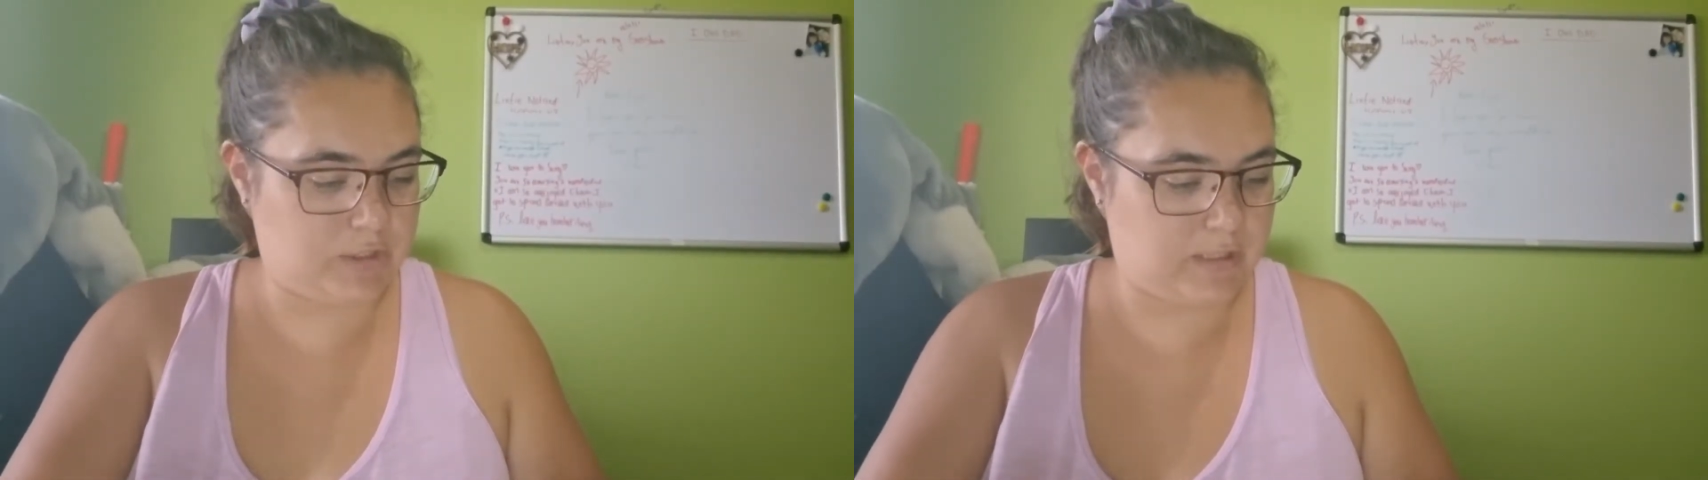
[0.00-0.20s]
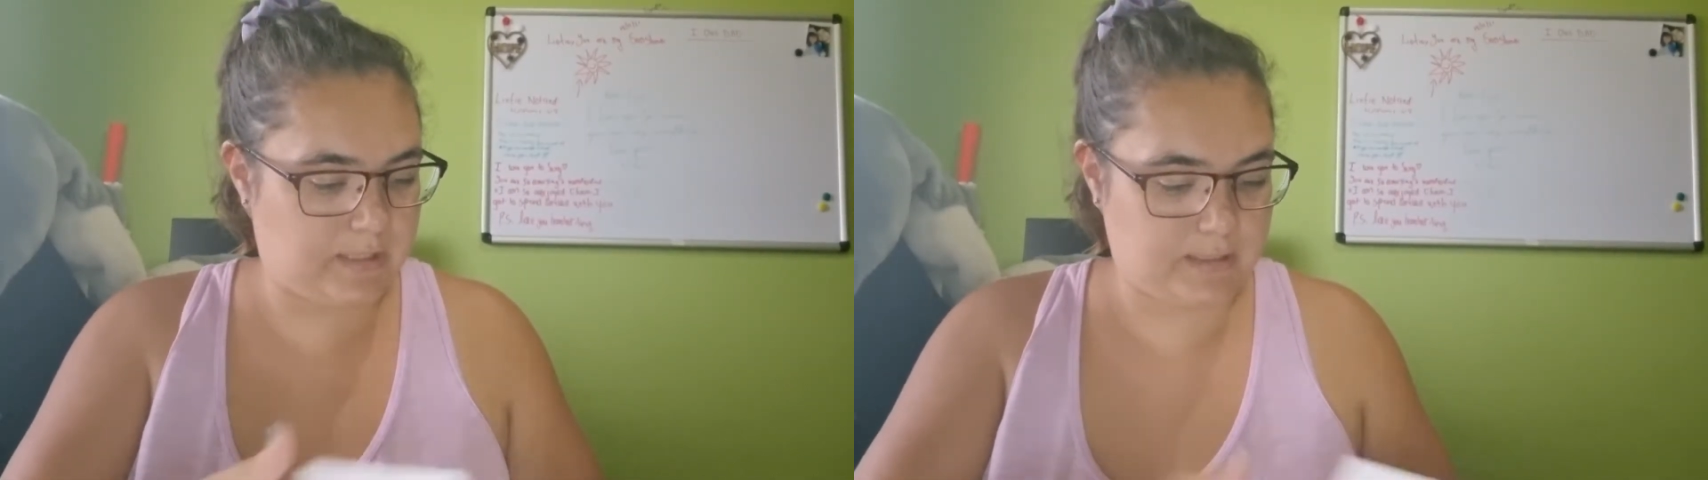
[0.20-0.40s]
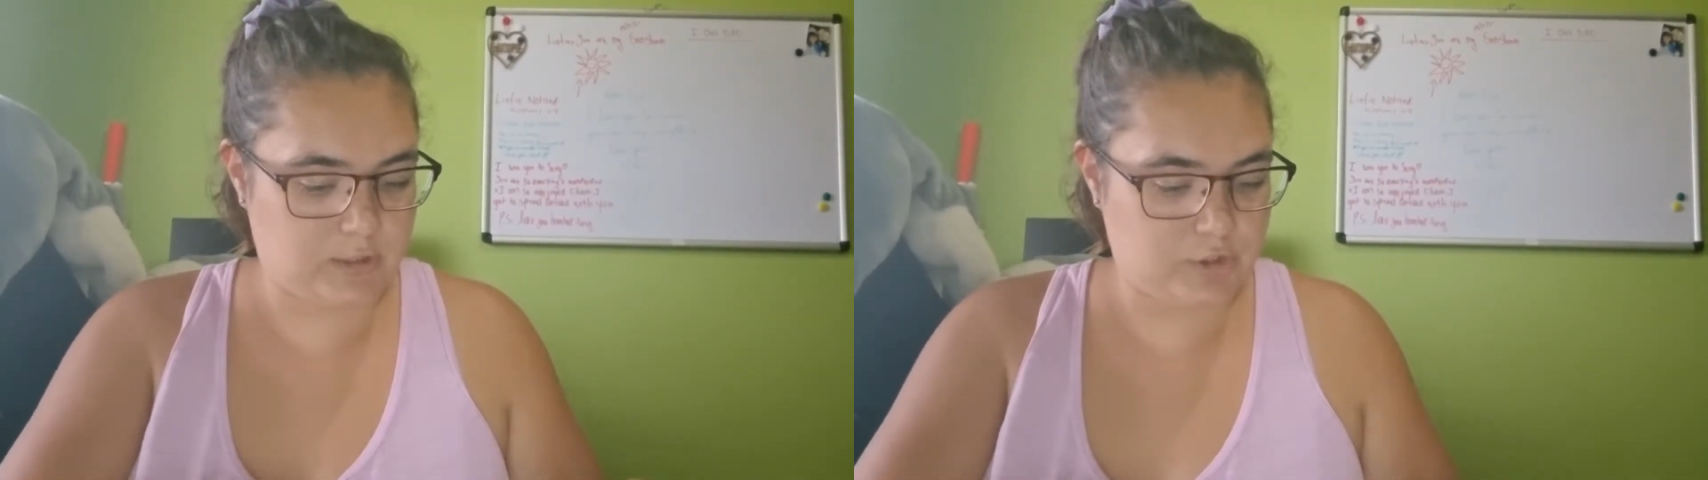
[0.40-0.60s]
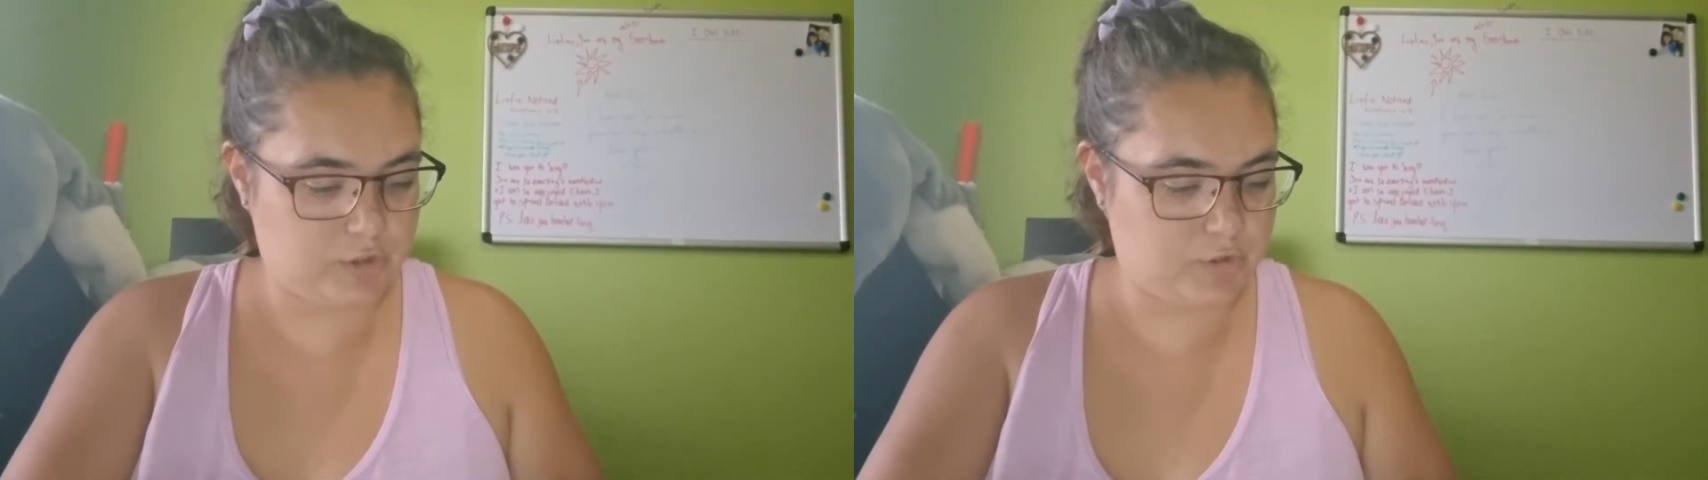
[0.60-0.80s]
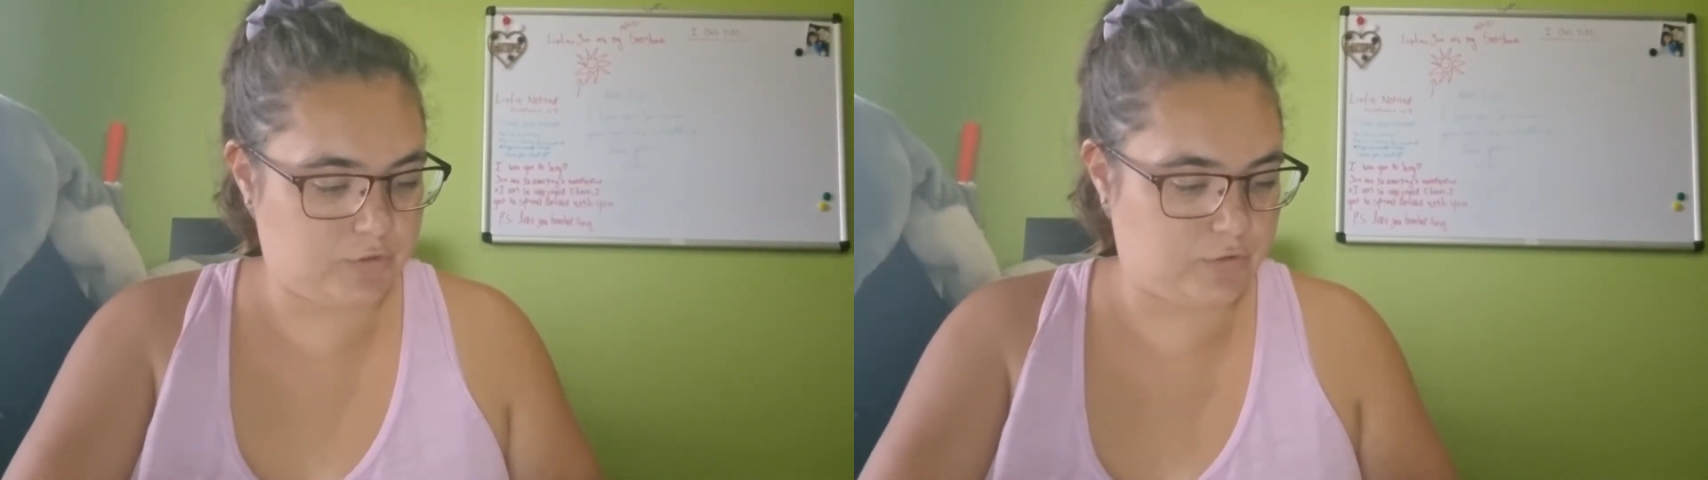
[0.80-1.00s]
that I can
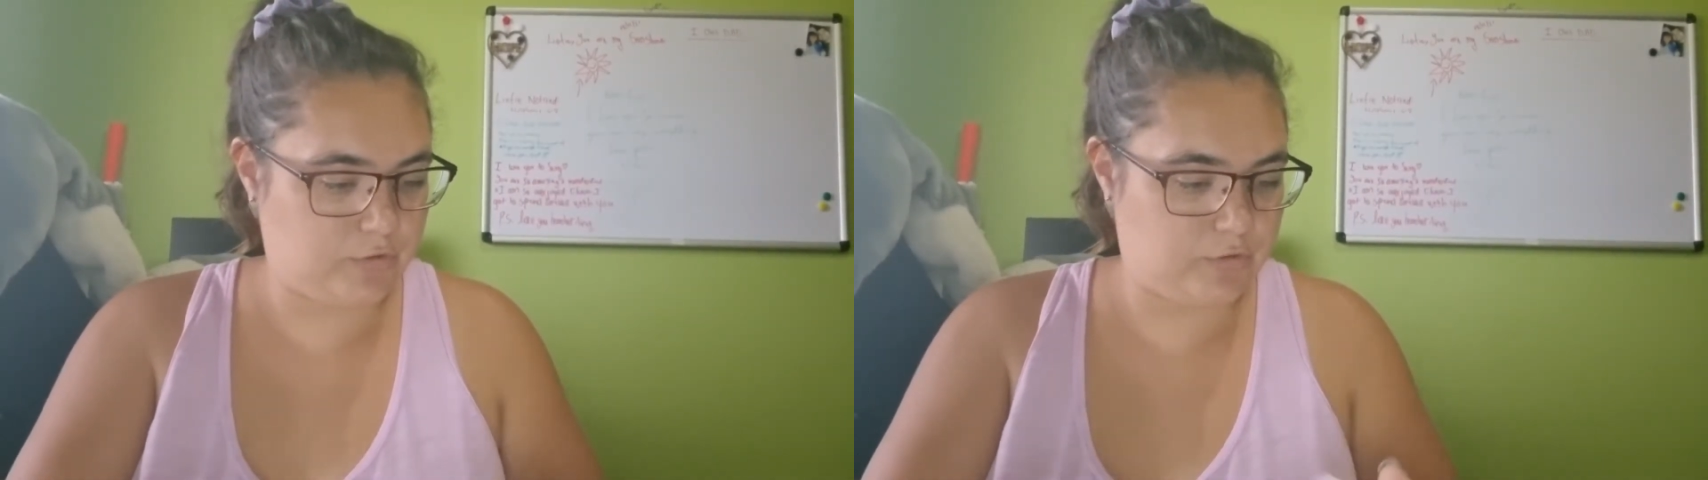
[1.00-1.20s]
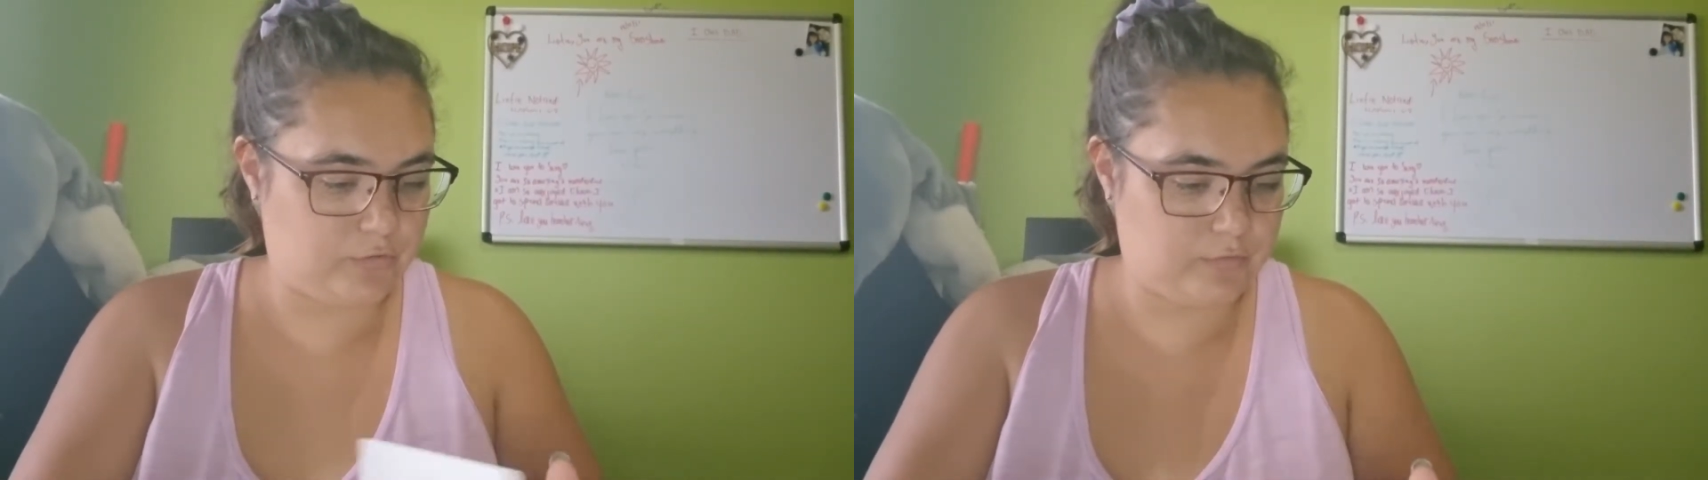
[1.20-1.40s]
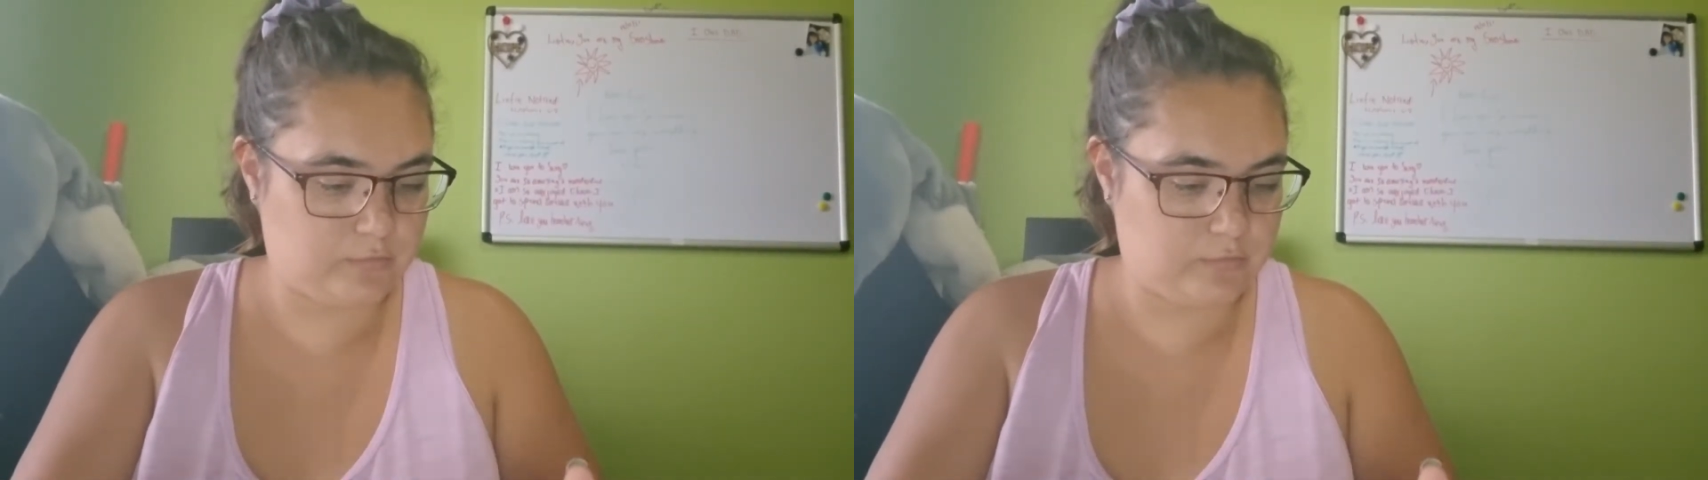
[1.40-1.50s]
show you.